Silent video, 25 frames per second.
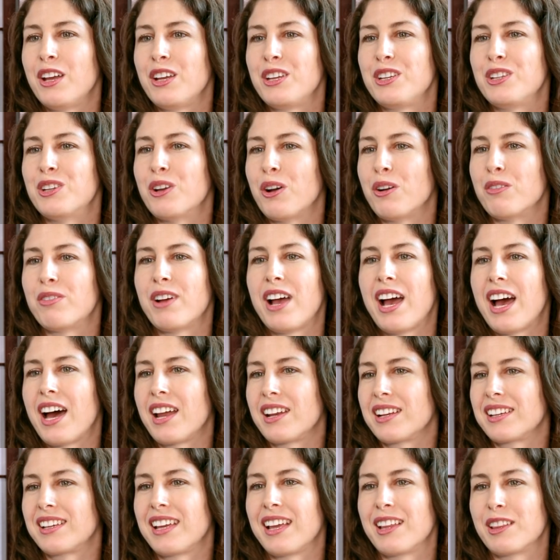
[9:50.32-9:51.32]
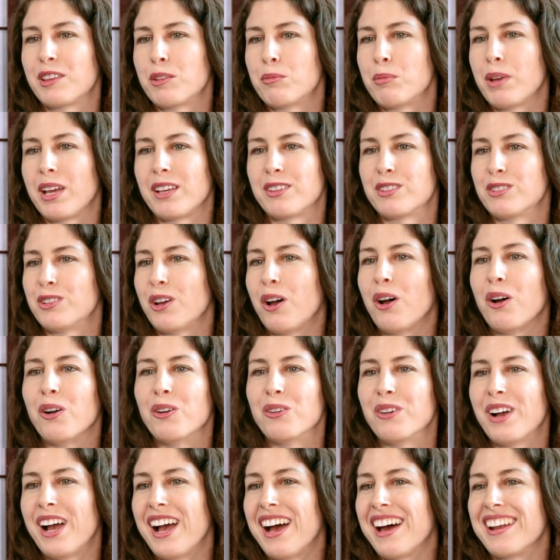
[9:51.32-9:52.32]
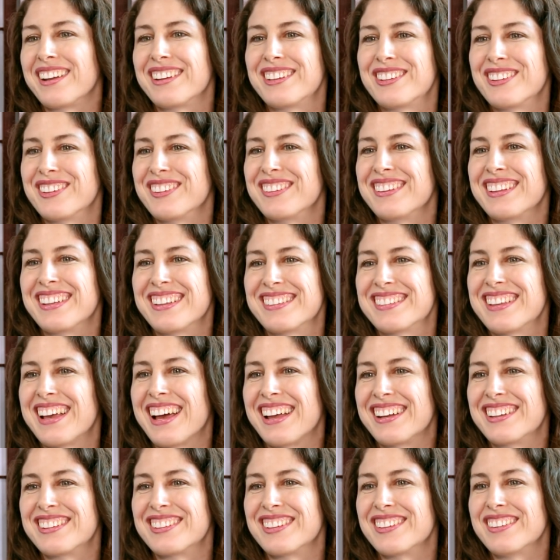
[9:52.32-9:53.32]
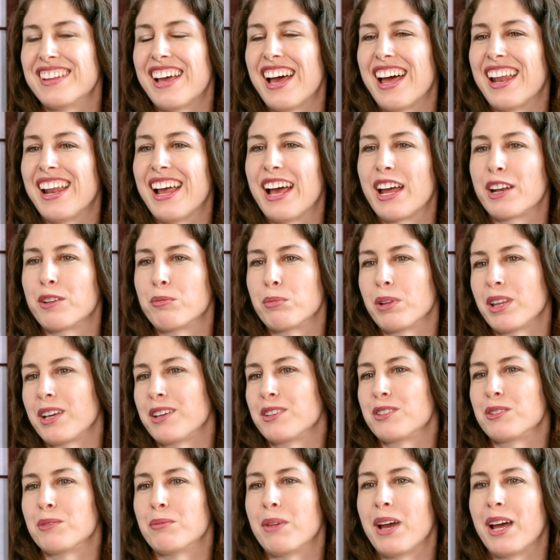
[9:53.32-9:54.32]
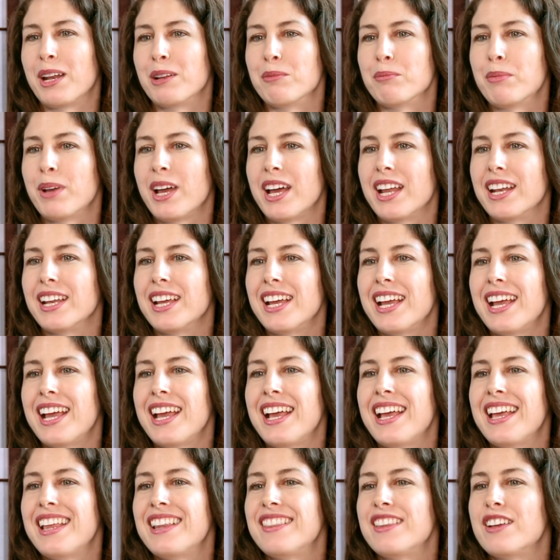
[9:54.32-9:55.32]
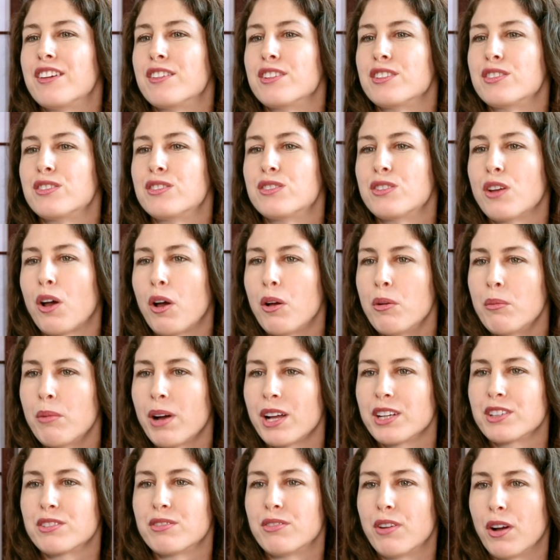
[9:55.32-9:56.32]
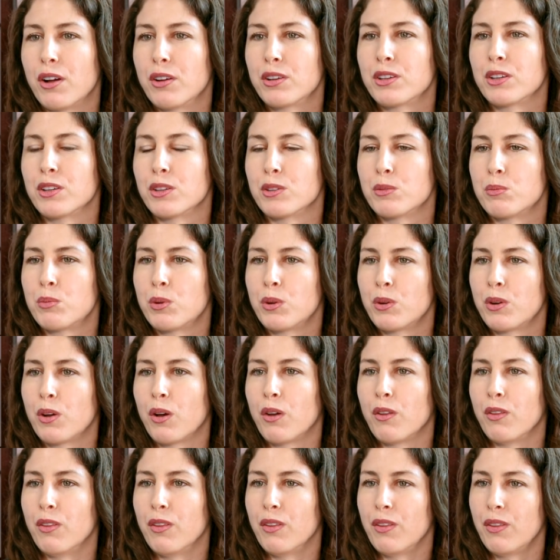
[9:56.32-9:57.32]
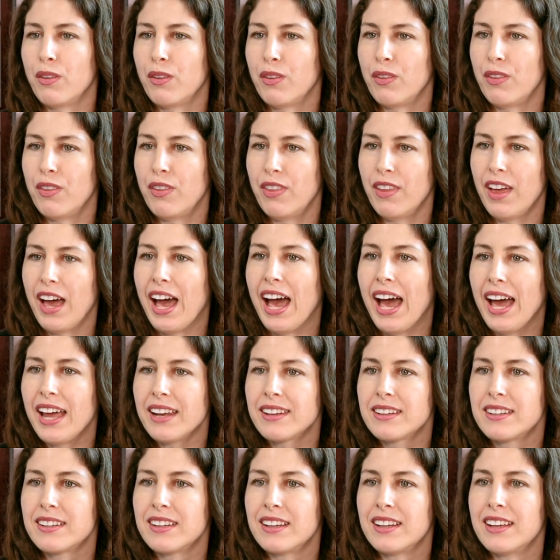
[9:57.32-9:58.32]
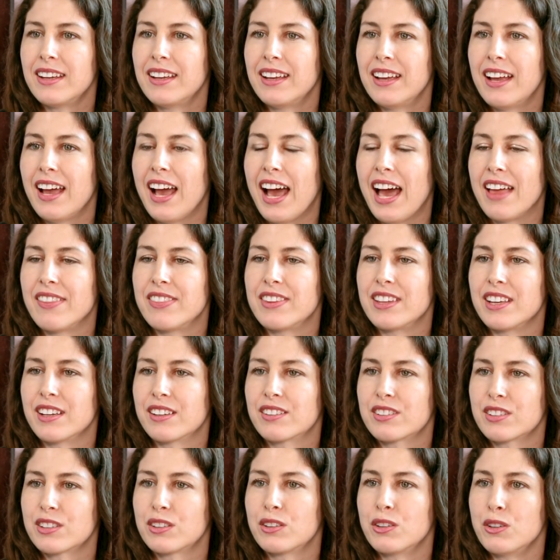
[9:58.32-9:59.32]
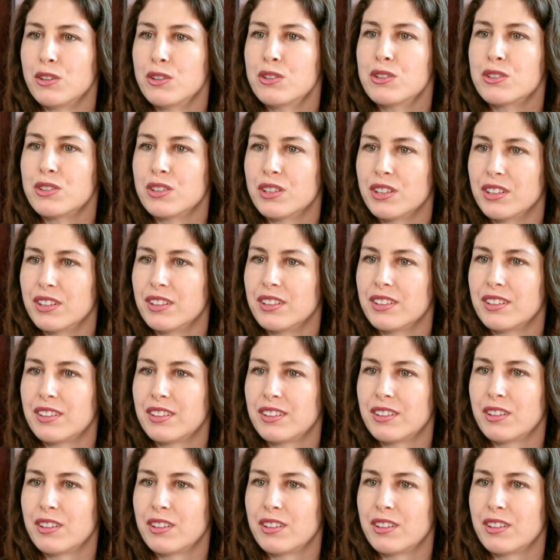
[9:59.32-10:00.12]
of how to get the best O, how to do this, how to do that, how to please your man in bed. There is so much focus put on that at the exclusion